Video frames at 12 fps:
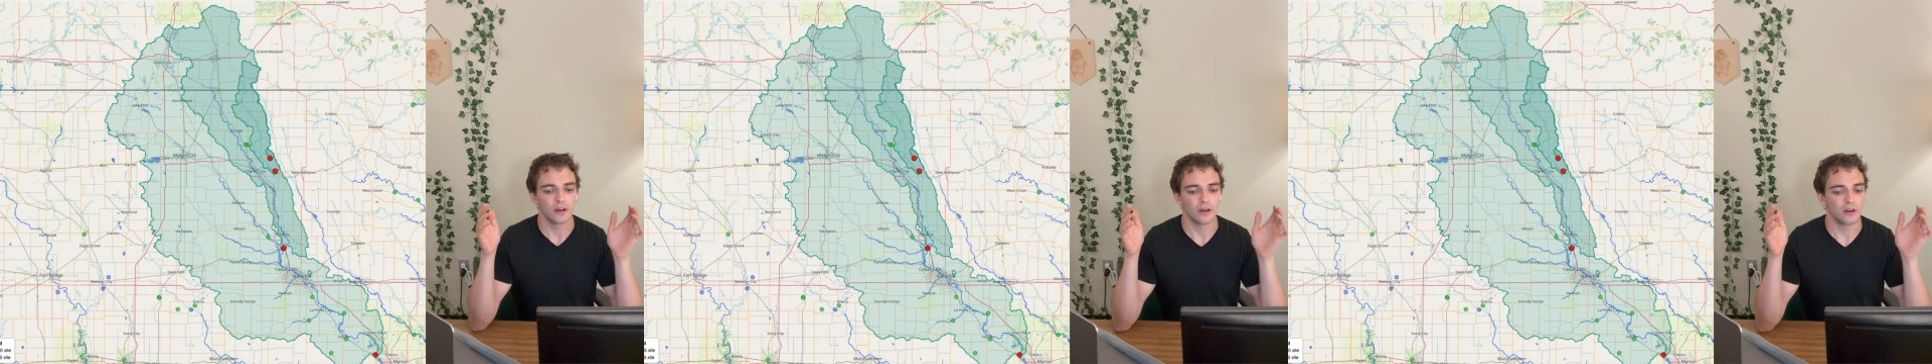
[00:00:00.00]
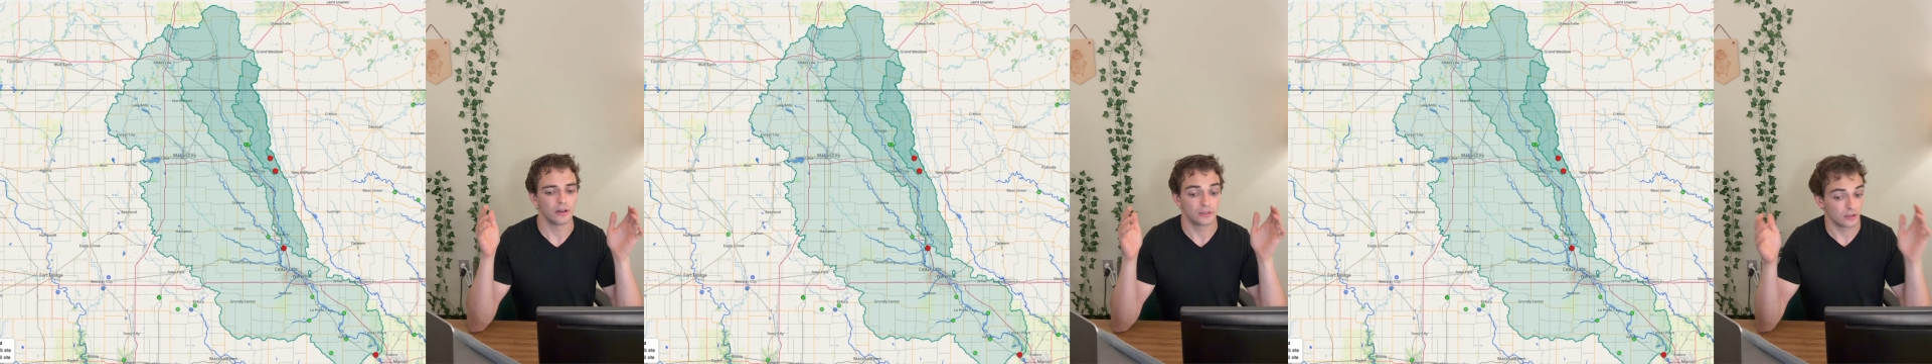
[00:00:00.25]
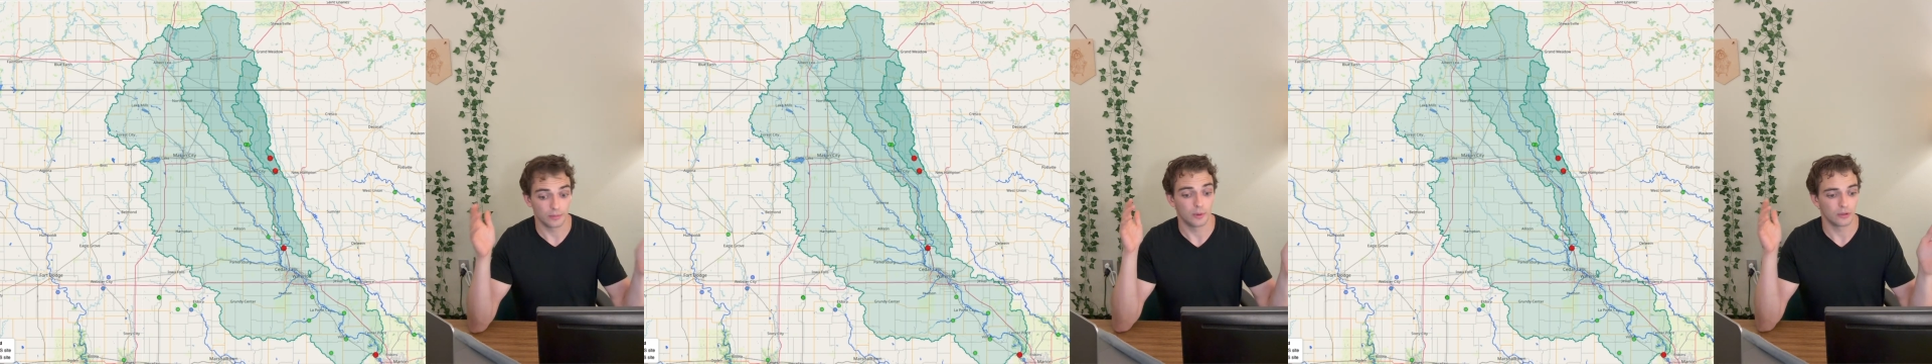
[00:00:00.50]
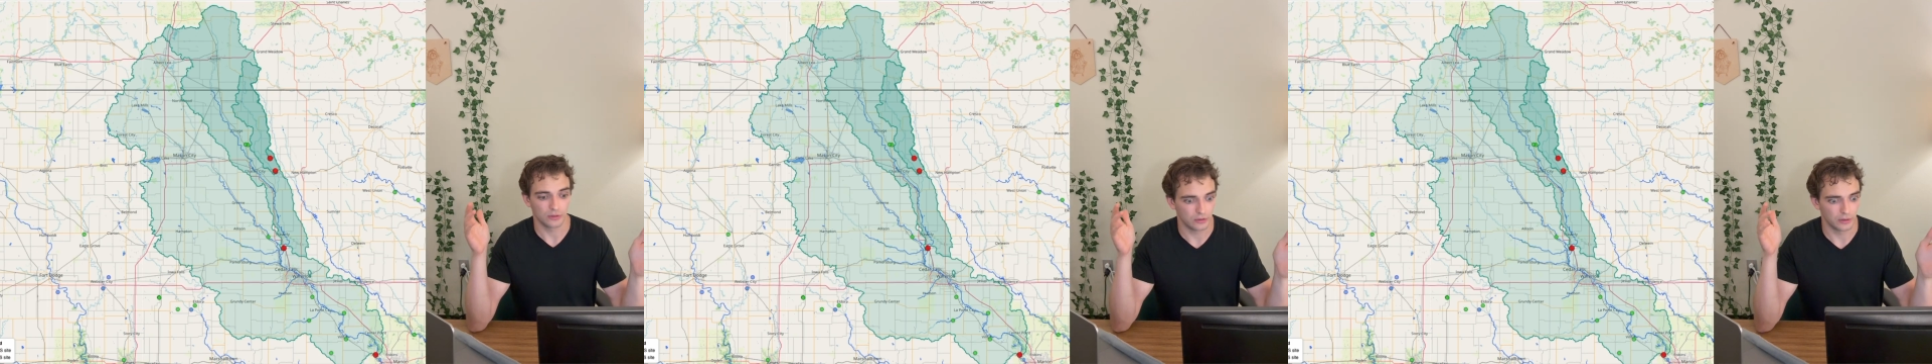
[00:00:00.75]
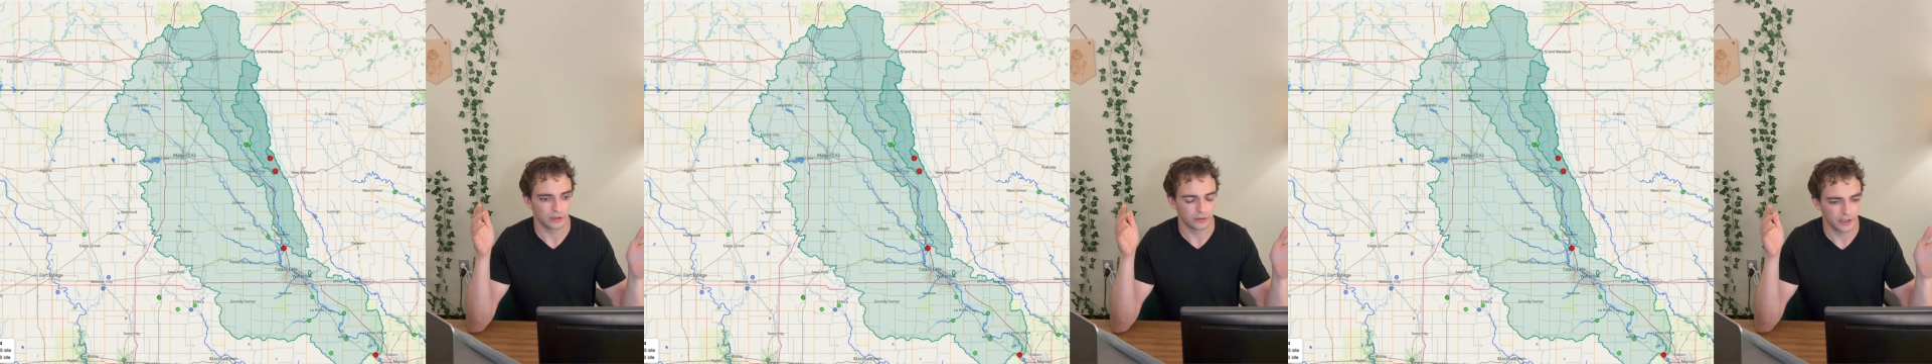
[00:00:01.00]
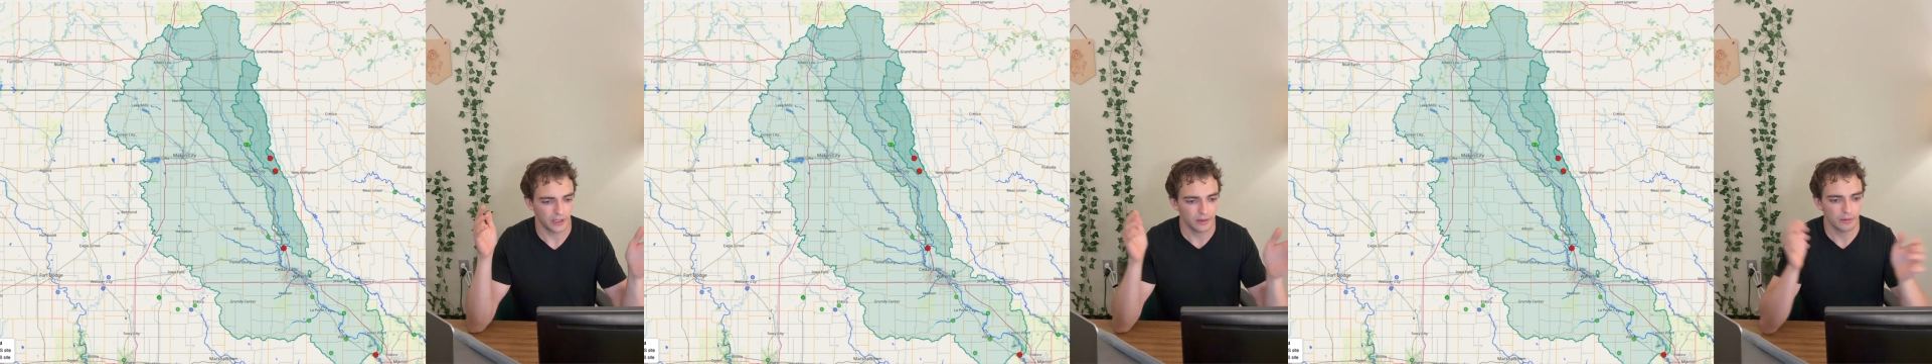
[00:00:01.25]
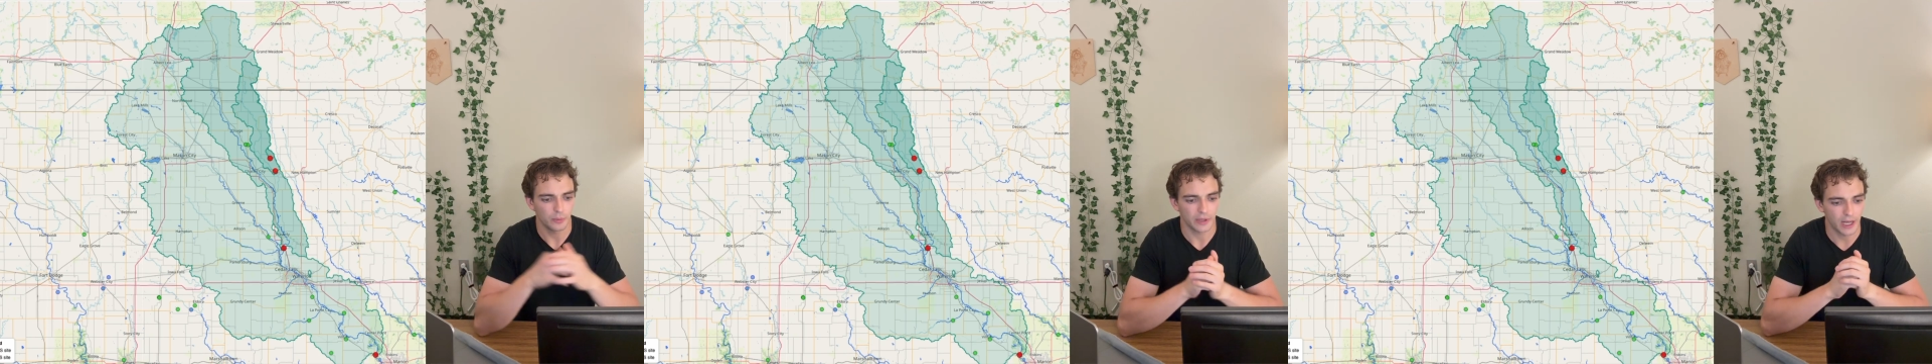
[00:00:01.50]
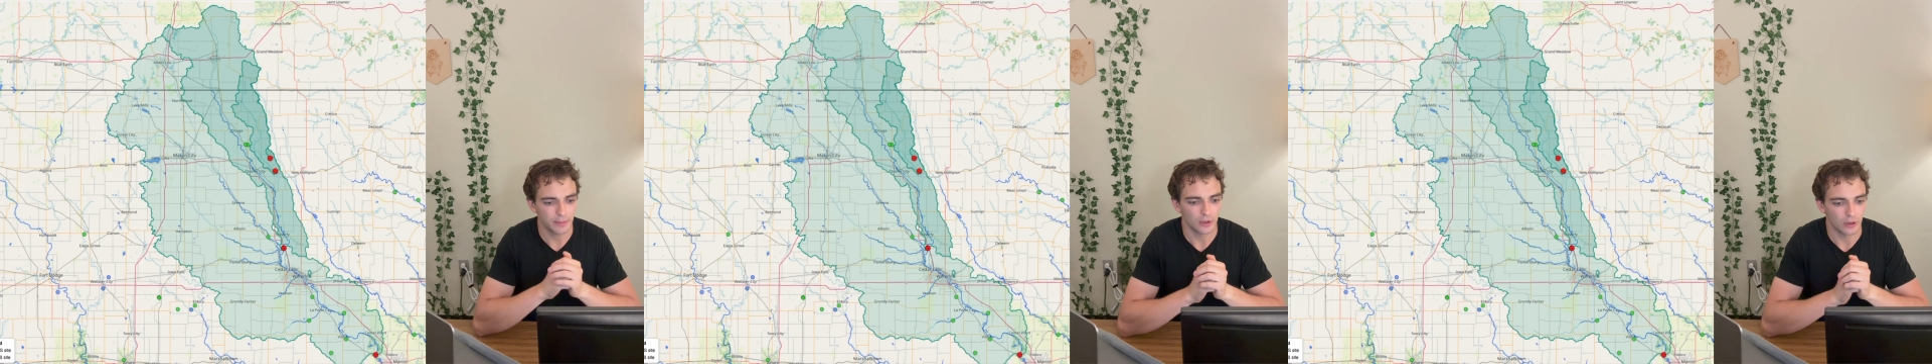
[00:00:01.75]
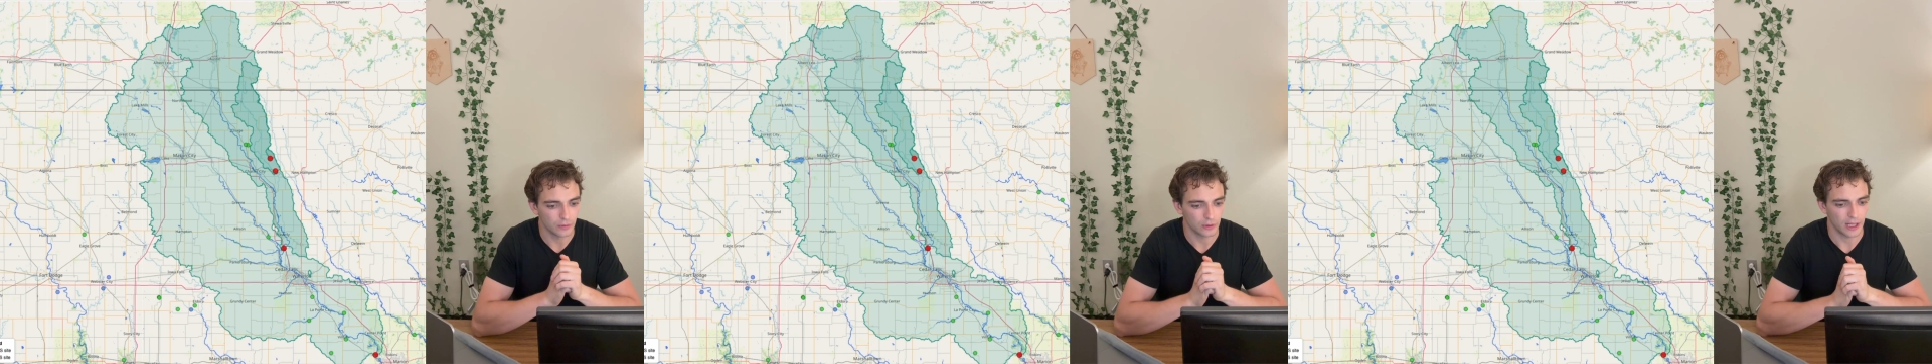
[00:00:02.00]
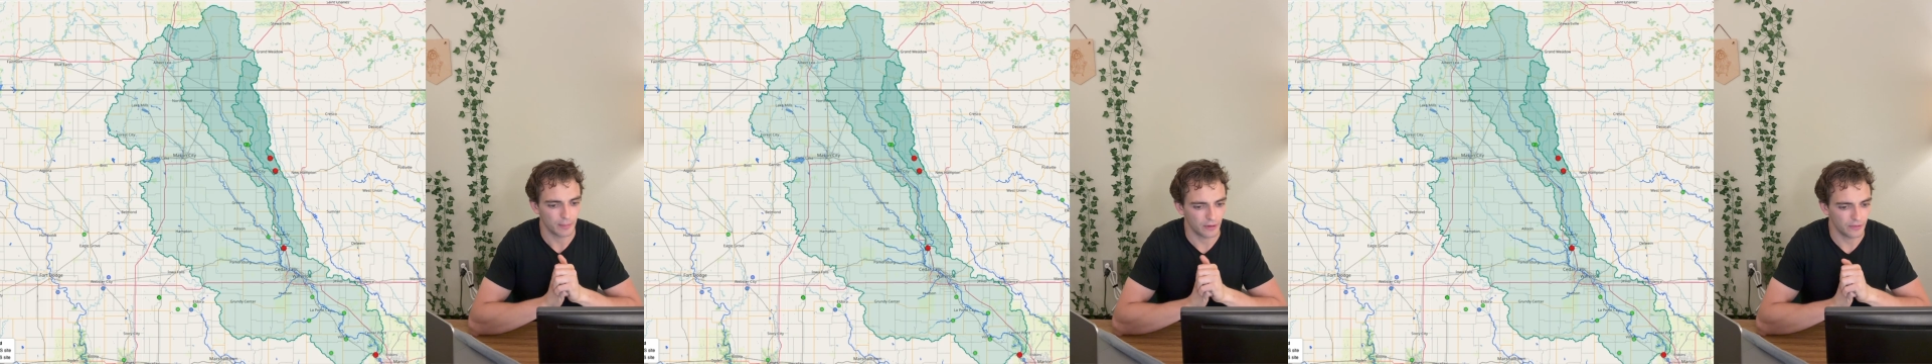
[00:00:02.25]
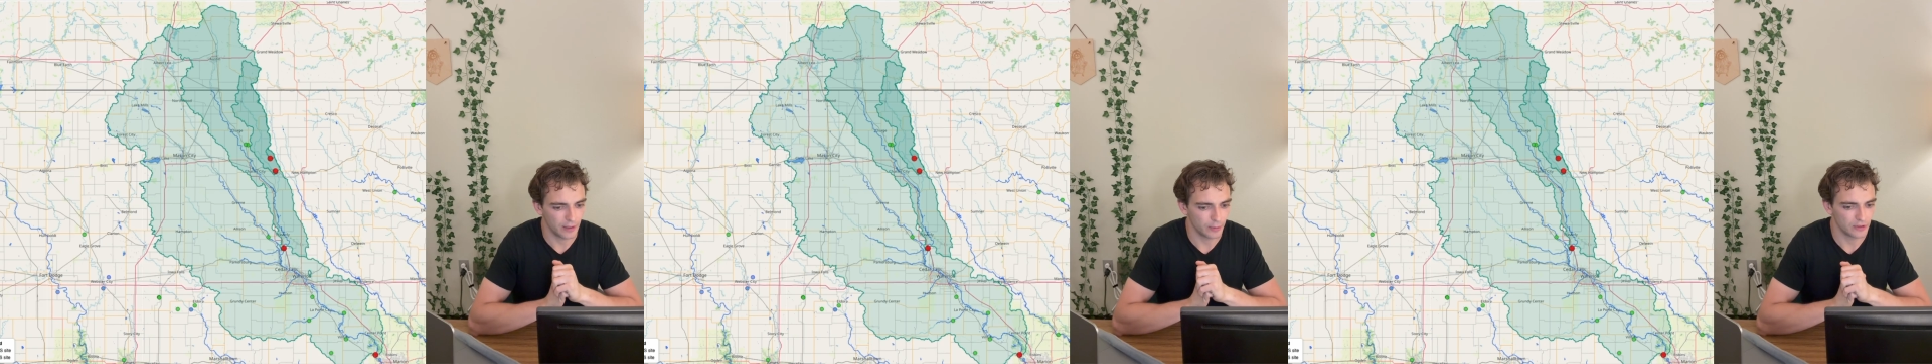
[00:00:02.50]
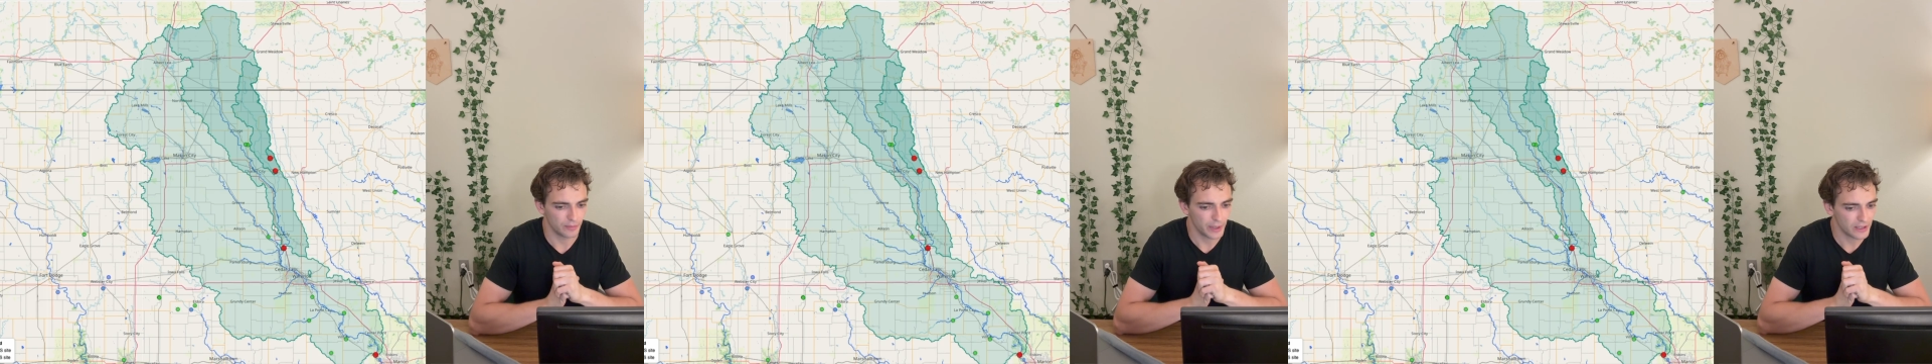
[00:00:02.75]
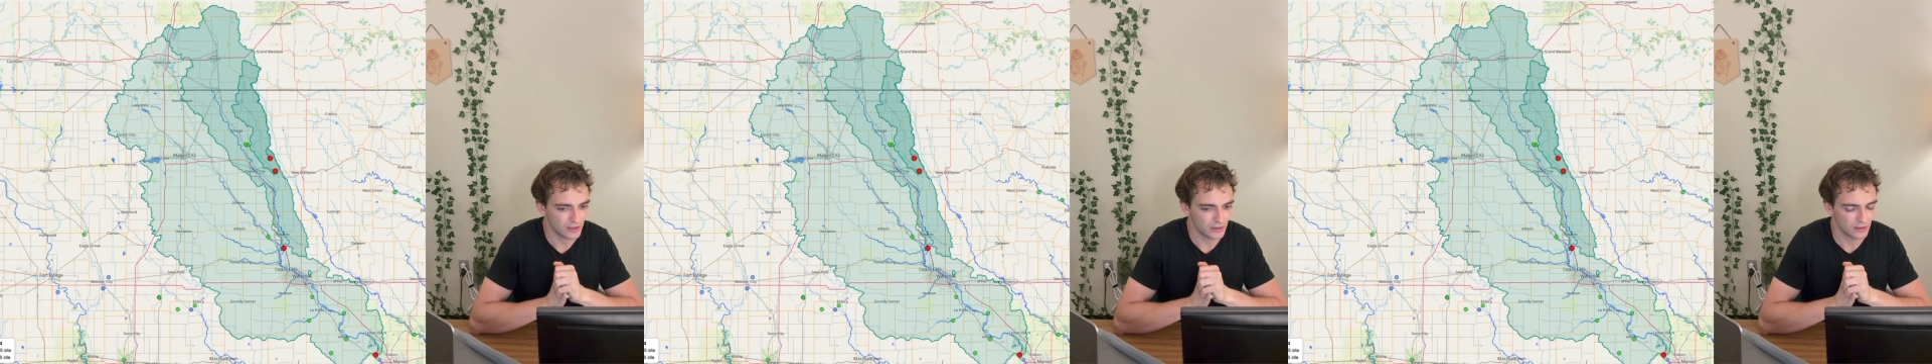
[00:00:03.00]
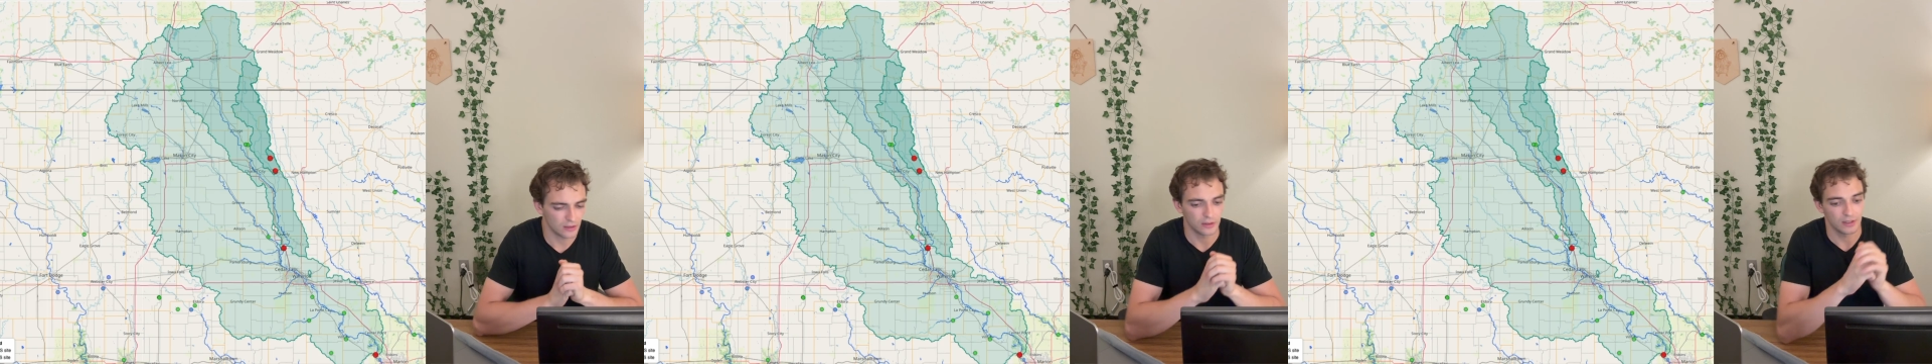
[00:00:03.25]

to the models during training, we kept overlapping families of basins on the